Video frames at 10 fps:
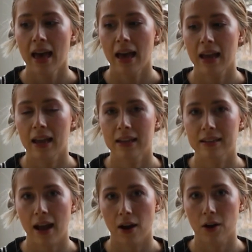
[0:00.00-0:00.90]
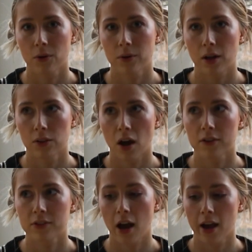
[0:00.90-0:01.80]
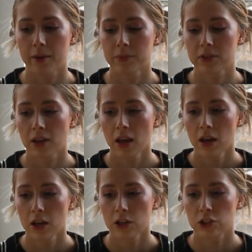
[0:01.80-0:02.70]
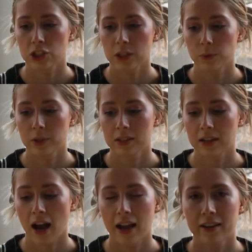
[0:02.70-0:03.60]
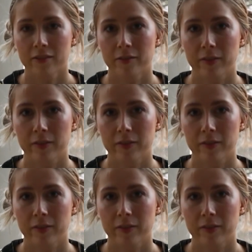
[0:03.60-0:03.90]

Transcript: and how a lot of times she would kind of